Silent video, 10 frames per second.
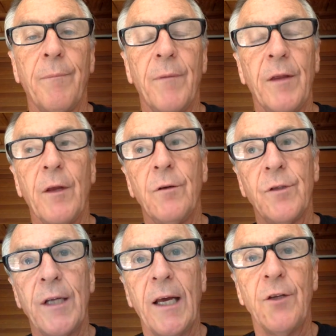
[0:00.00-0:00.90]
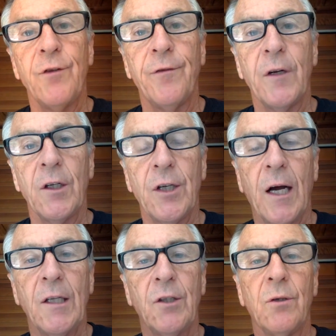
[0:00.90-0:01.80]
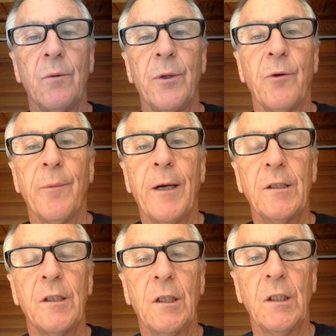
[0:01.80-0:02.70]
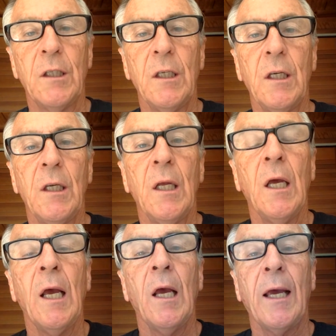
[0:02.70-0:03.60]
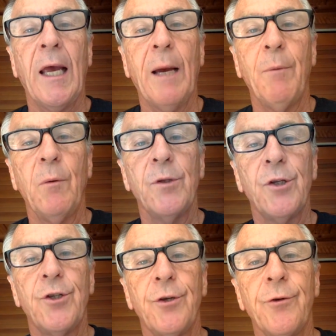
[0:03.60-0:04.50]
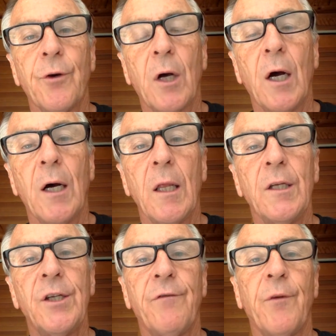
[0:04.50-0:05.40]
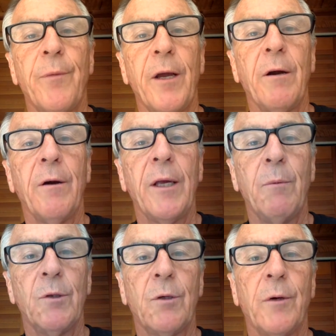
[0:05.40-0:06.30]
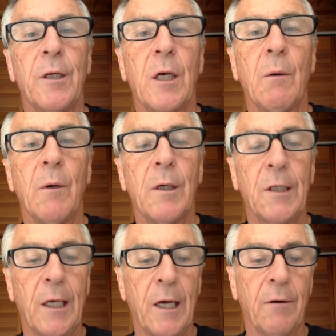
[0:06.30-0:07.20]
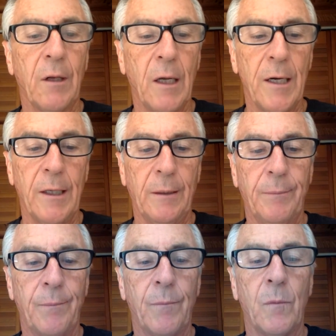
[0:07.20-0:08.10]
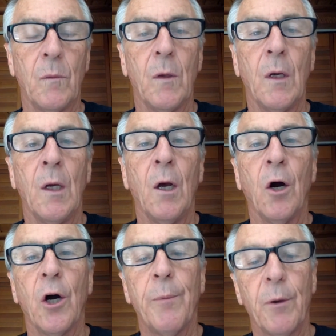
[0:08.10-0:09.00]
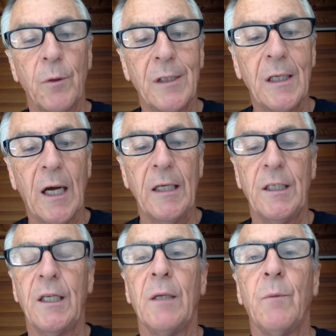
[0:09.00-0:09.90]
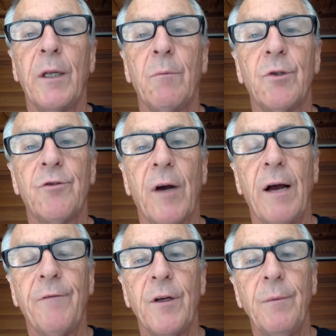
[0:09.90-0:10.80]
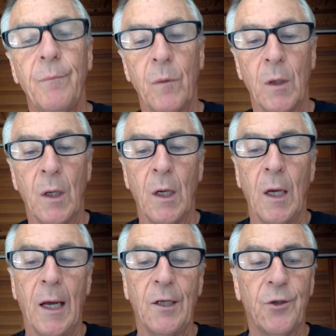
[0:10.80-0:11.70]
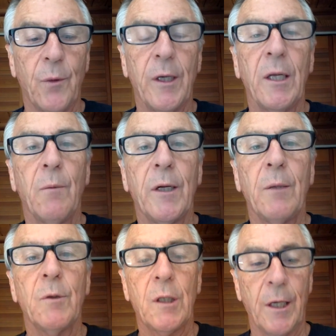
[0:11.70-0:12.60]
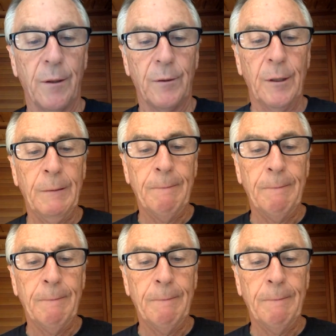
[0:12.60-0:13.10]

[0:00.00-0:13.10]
In those days, you finished high school when you were about 16. Campbell was a junior college, and from there, he was going to go on to Carolina. Herbert was 19 when he was drafted and 20 when he was killed.